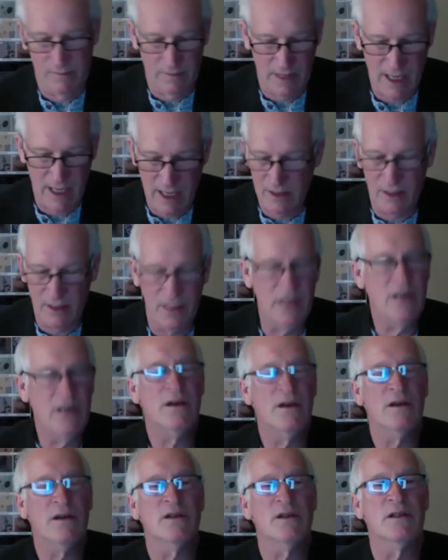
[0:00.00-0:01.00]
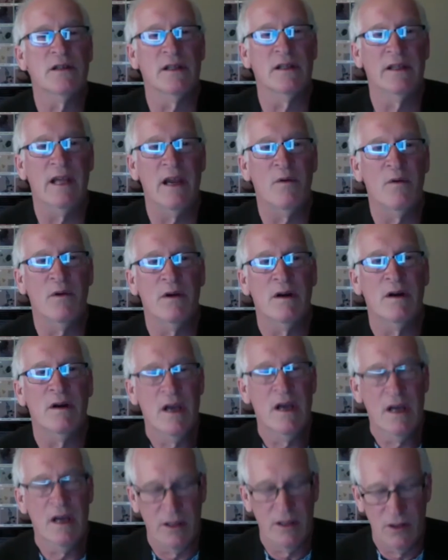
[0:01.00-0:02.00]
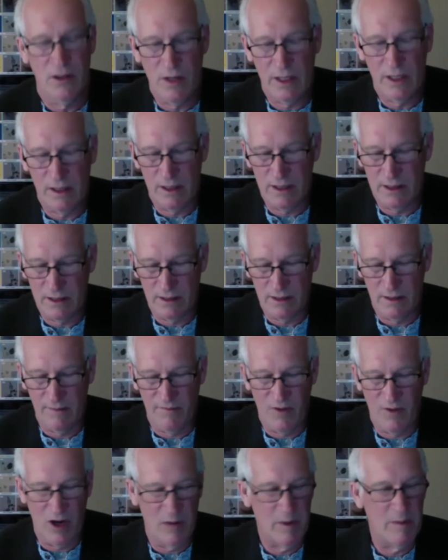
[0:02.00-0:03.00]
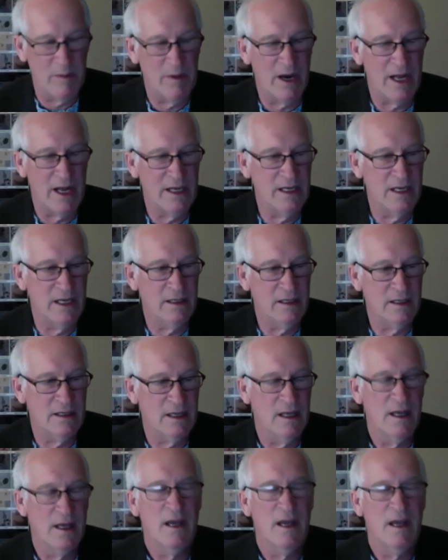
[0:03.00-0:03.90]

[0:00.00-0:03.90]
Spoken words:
had the years that they were doing this in front of me, but I didn't.